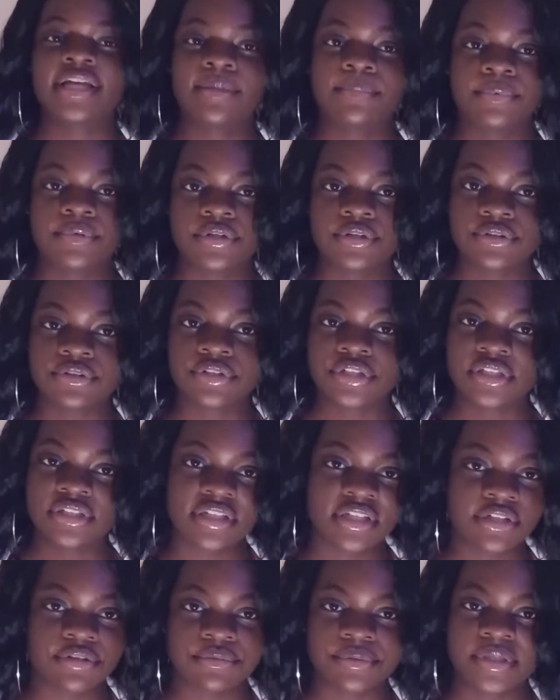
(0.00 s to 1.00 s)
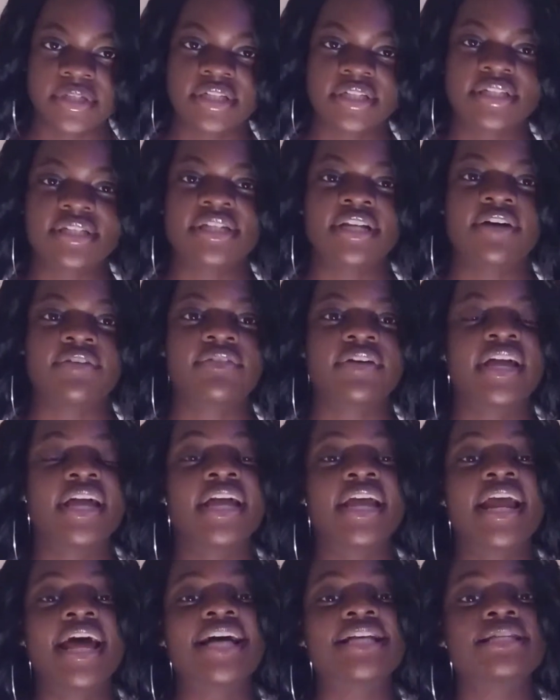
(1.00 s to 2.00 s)
epidural, the needle in and stuff. And
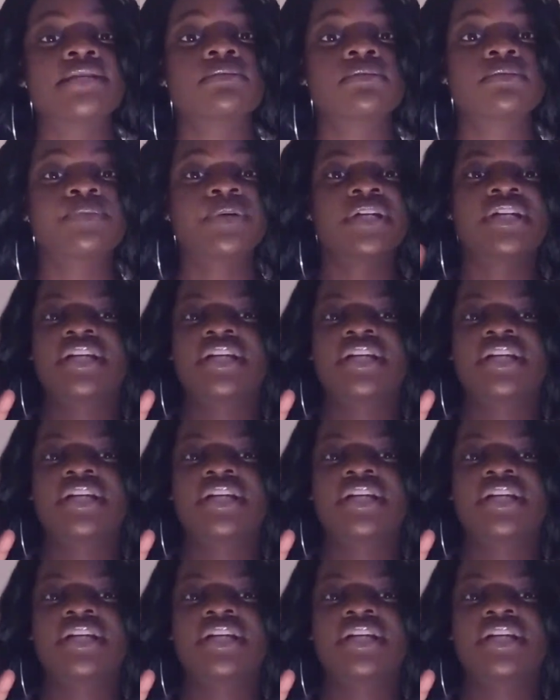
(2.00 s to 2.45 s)
as he was putting